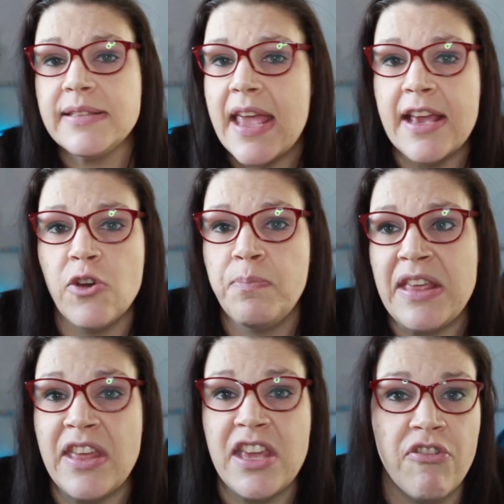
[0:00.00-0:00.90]
it could be
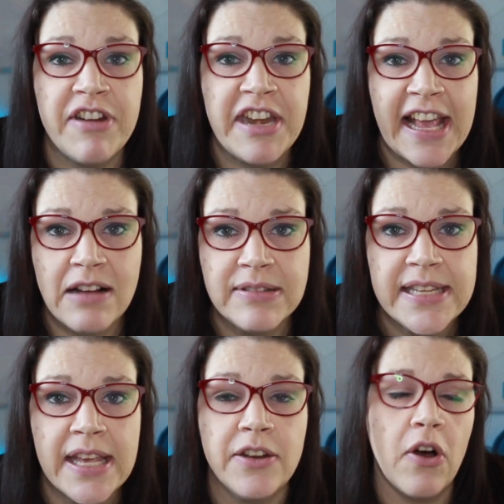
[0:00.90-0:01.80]
that you're an
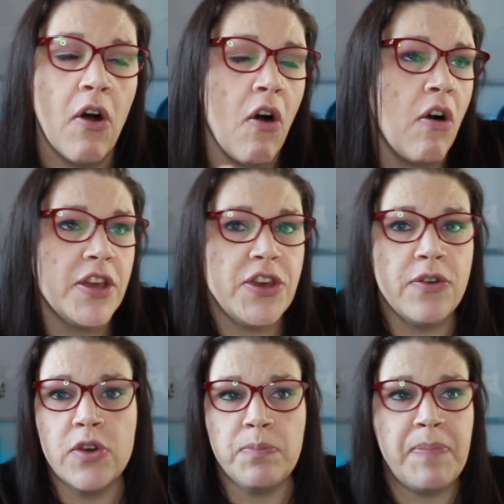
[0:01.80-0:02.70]
accountant, or you
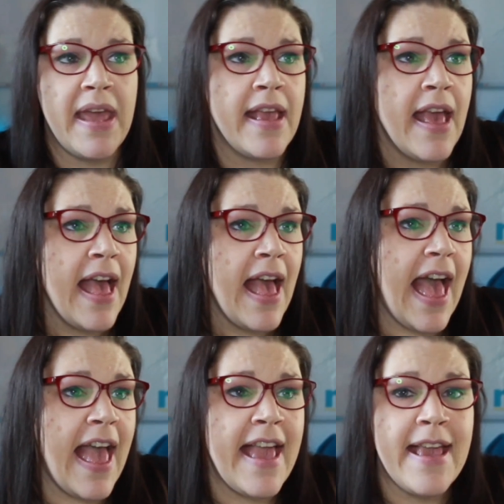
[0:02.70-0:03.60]
could be
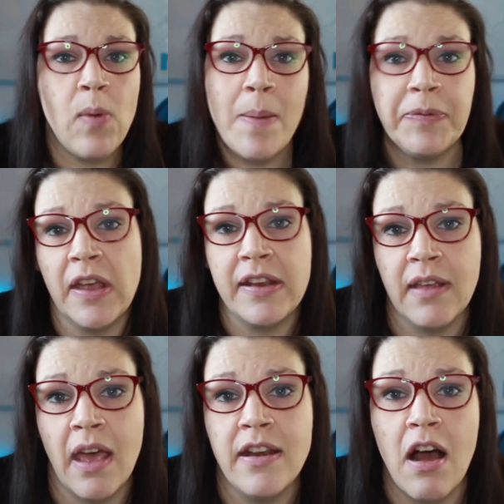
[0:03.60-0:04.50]
a website
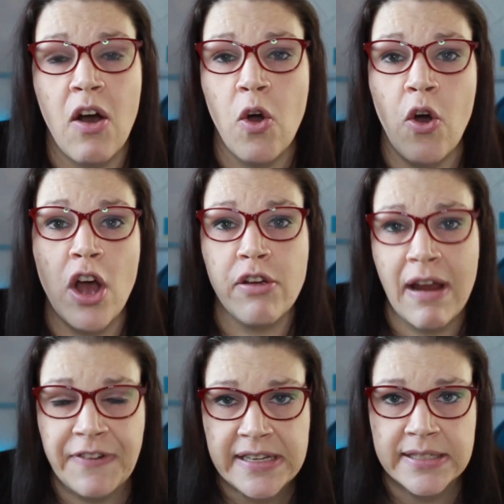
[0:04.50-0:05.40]
designer or a
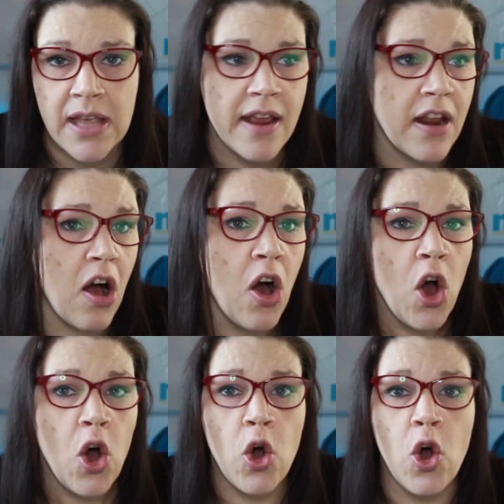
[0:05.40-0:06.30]
graphic designer,
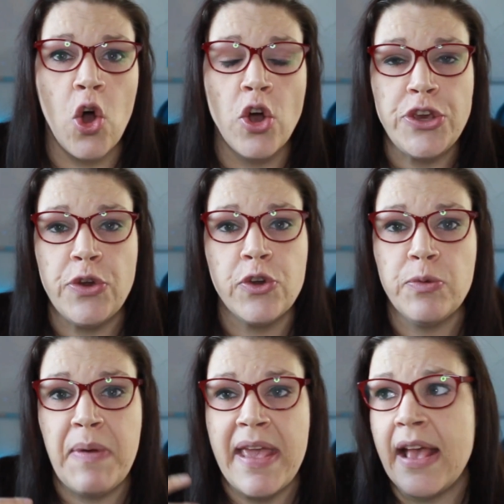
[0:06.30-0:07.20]
or you could
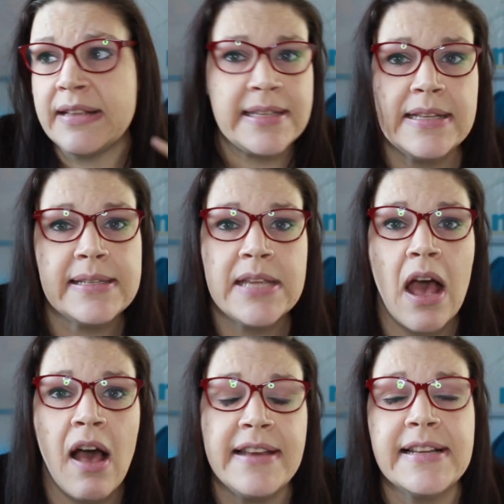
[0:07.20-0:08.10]
be a solicitor.
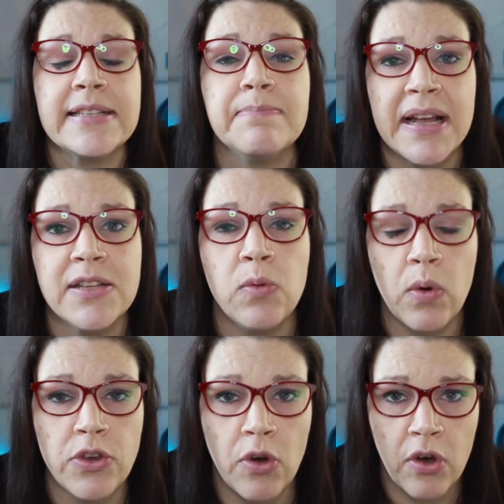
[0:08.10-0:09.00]
It doesn't matter what
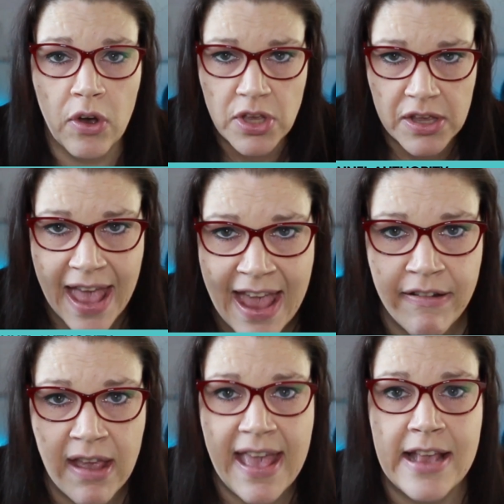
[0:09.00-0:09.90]
your area
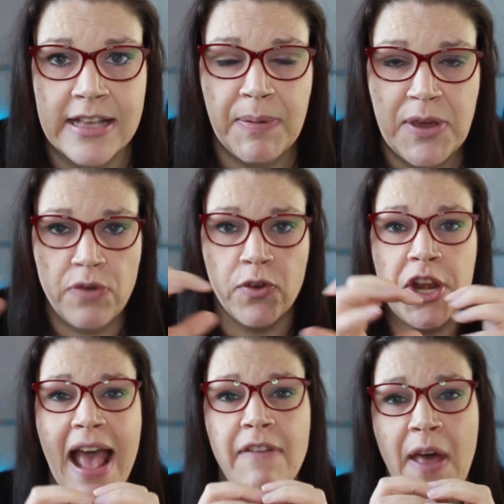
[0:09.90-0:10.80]
is, but you've got to
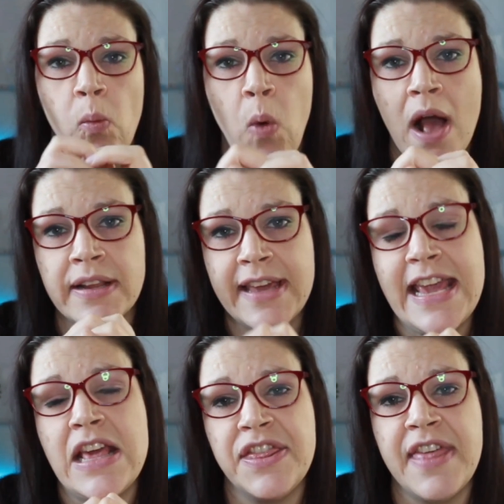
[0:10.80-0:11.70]
have that one key
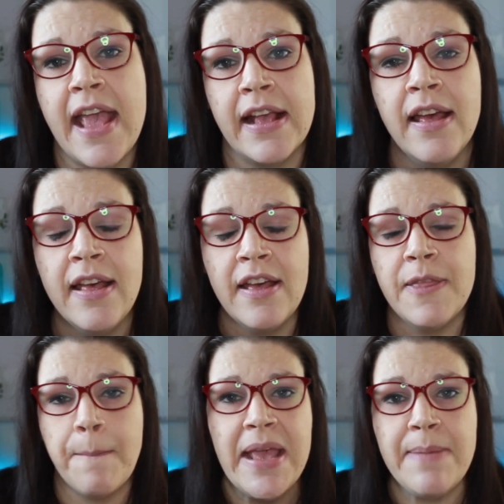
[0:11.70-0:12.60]
thing that
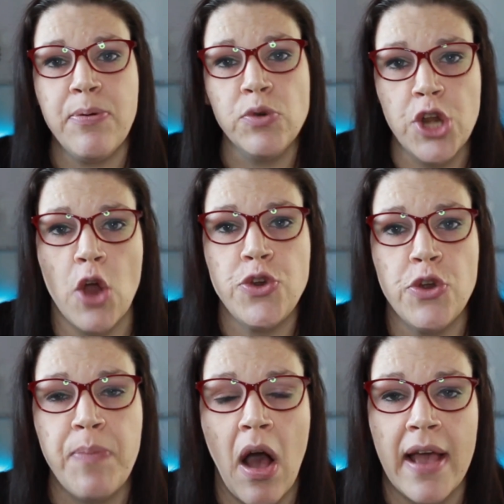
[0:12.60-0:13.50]
people know you
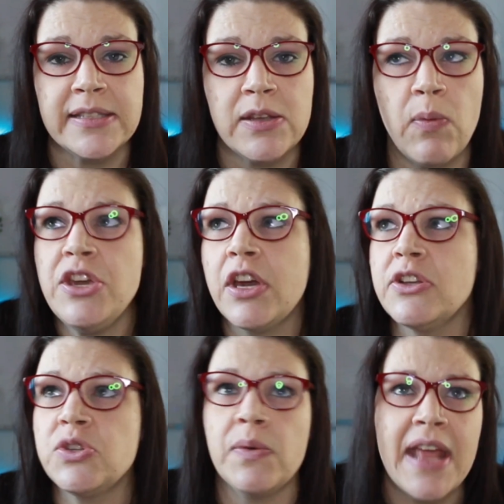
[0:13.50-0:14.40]
by. So when you go
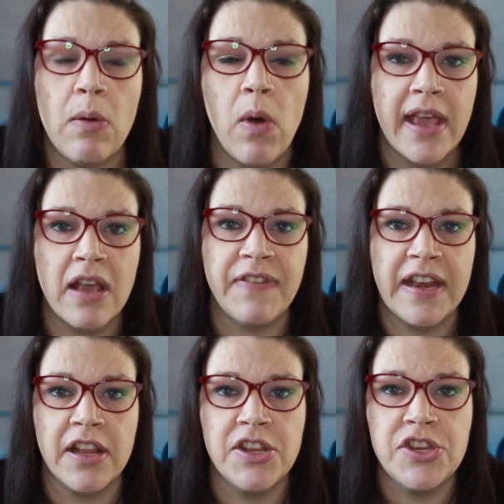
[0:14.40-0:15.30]
to a networking event
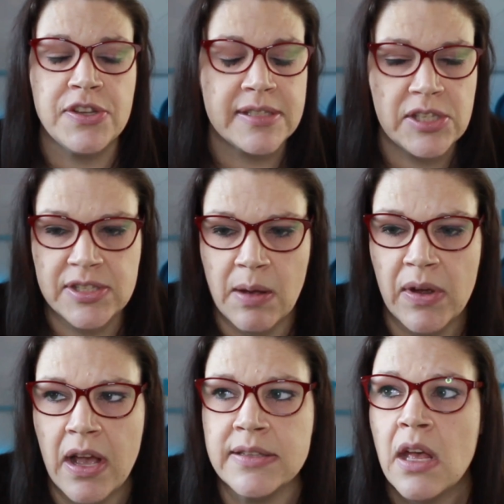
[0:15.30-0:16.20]
and someone
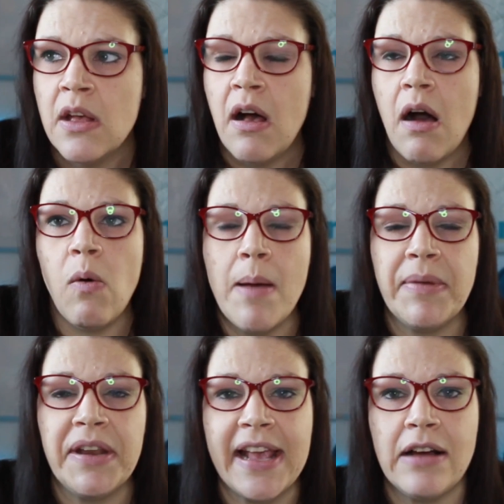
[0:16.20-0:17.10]
goes, oh, I'm an
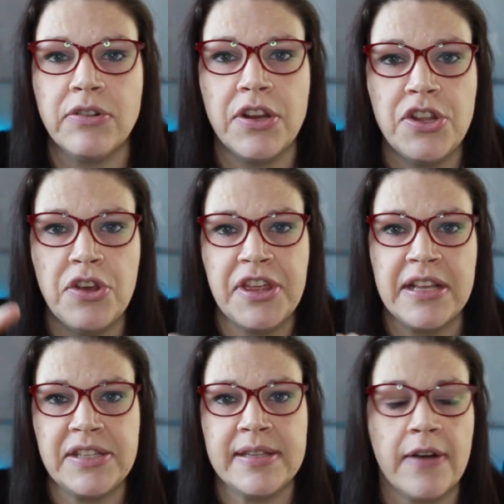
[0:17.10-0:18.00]
accountant, you think to
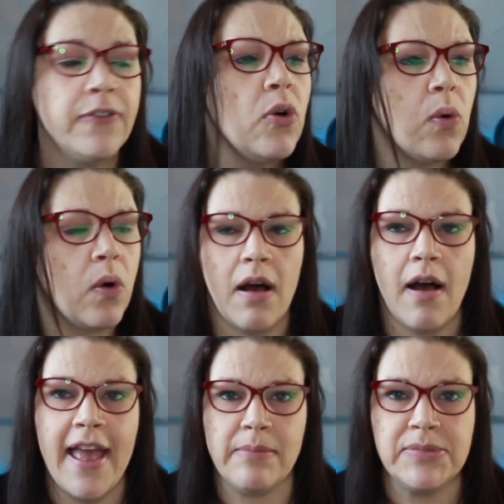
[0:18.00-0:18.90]
yourself, oh, I
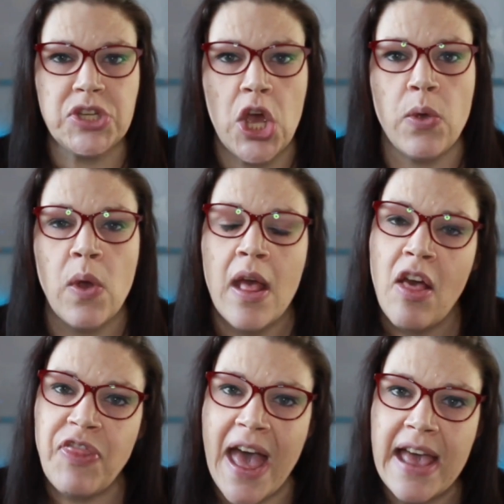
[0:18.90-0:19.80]
am too.
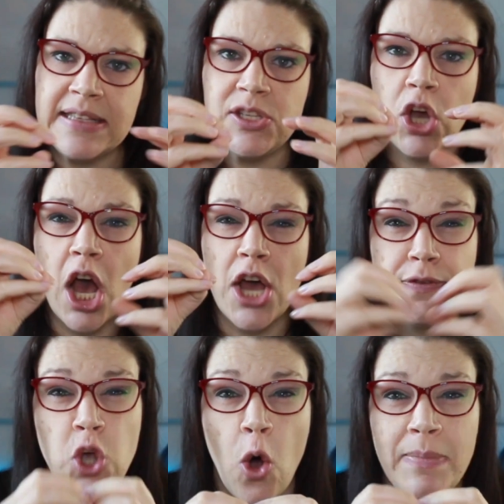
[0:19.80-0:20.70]
That is your kind of
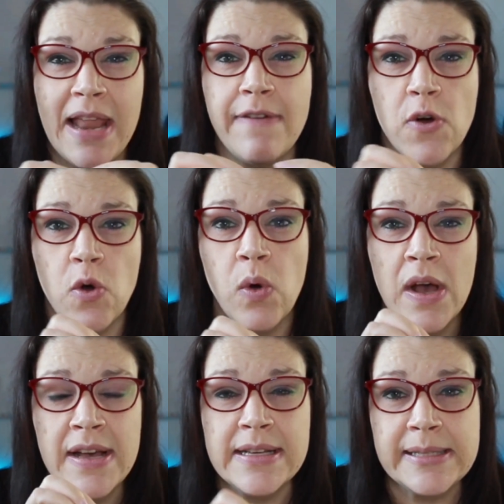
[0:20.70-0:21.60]
top level
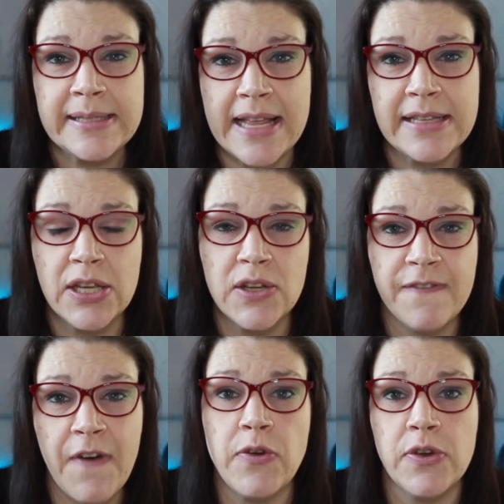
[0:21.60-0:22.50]
centered
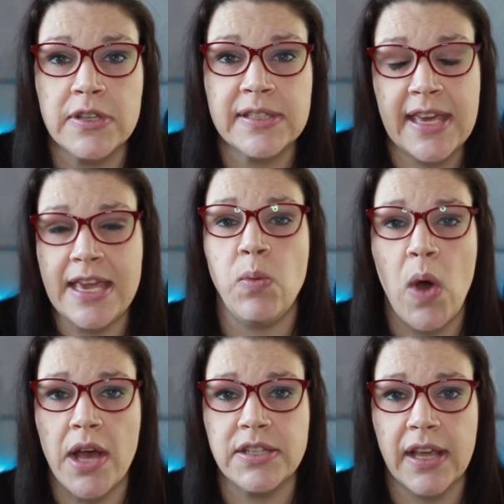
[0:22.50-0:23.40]
focused
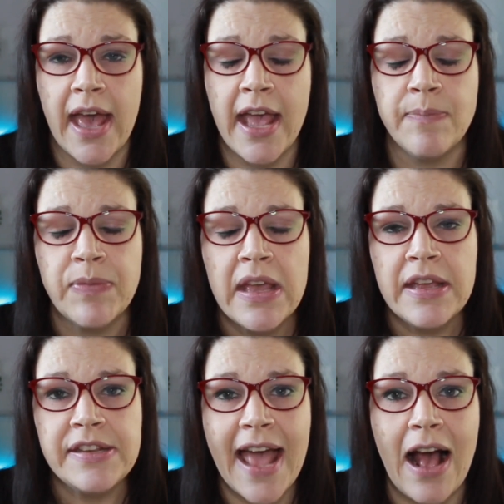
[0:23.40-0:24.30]
keyword. Okay,
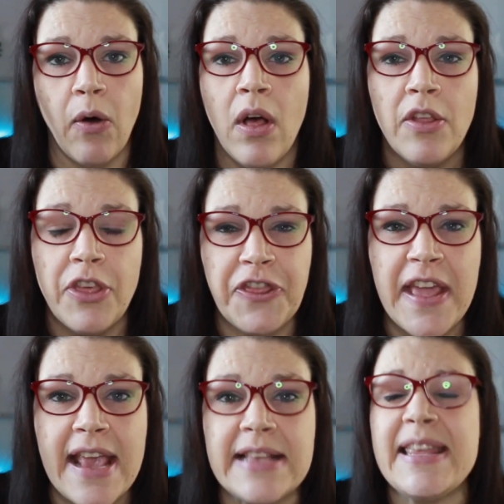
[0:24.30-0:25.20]
now the thing
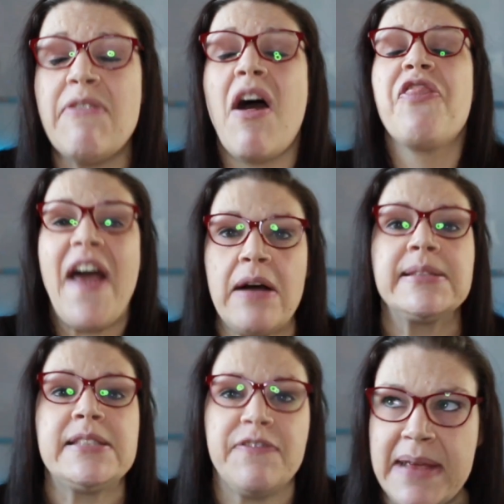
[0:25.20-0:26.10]
is, there are thousands
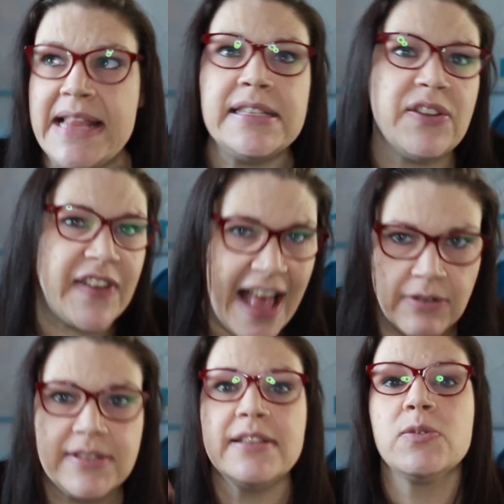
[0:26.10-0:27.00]
of millions of
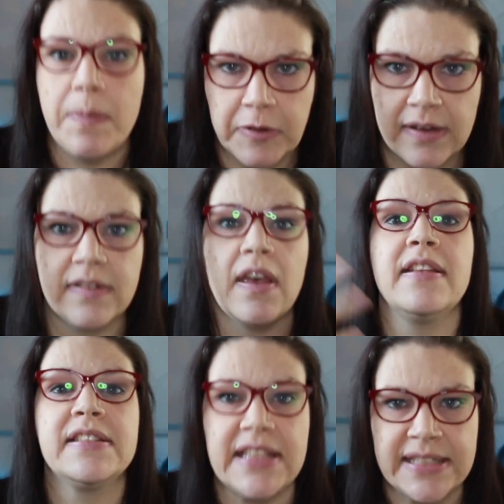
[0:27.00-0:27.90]
accountants, website designers,
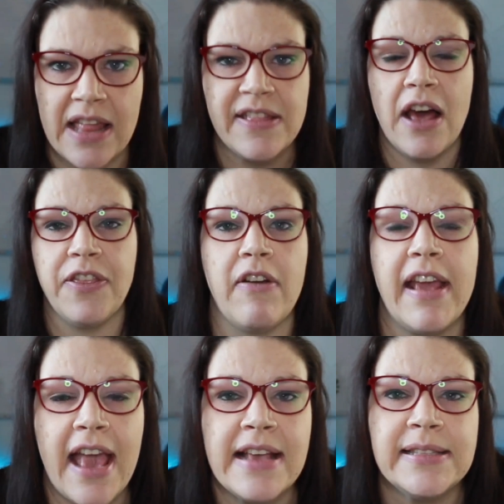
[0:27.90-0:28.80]
this, that and the other.
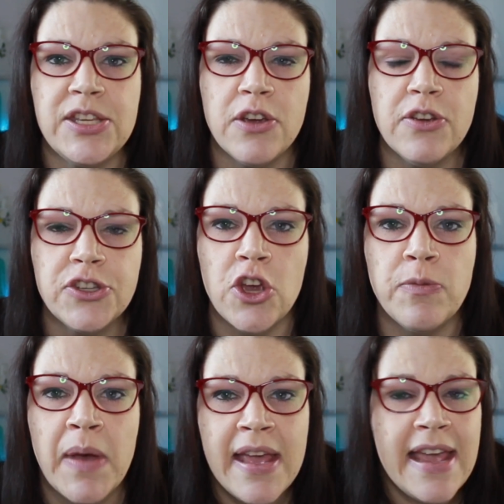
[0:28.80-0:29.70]
Okay, so YouTube
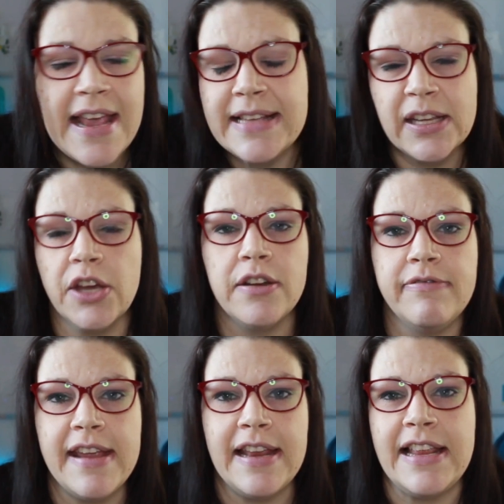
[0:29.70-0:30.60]
isn't going to
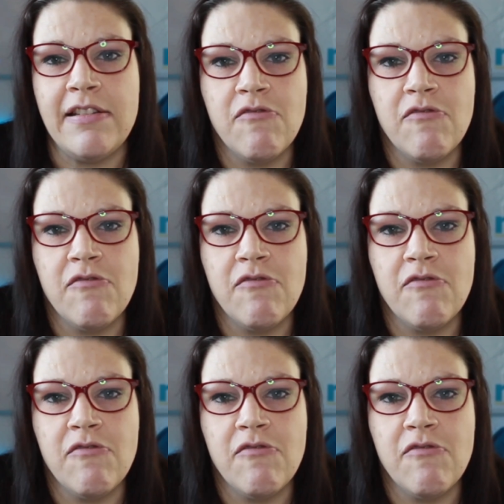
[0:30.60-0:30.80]
really